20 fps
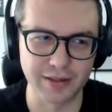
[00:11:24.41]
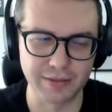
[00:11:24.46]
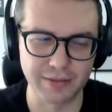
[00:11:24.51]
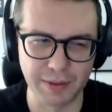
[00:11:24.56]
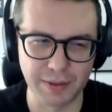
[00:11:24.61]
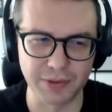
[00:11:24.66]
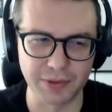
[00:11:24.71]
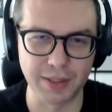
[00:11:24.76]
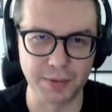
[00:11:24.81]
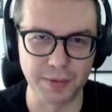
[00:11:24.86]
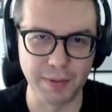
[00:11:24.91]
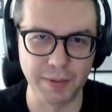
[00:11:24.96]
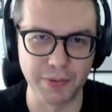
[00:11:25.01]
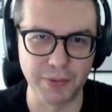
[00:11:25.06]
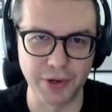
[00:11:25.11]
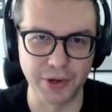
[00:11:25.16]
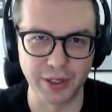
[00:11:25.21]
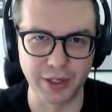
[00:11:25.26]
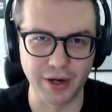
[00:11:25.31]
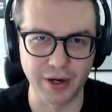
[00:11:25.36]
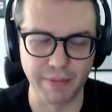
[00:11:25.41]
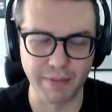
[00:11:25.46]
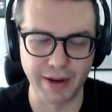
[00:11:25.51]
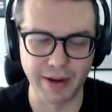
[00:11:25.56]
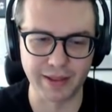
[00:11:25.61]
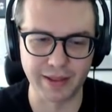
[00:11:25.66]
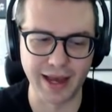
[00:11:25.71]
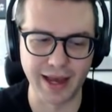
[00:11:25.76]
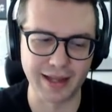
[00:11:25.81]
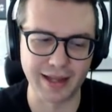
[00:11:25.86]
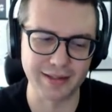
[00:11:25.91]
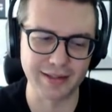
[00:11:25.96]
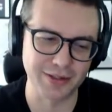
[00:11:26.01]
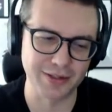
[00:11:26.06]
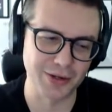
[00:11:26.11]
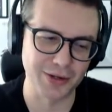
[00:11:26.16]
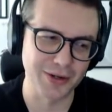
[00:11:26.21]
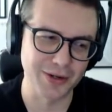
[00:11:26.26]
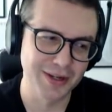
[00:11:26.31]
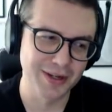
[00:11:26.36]
People seem to be pretty good about that.
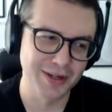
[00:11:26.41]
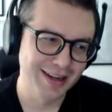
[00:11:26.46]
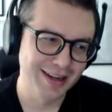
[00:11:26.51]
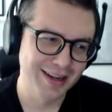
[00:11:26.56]
So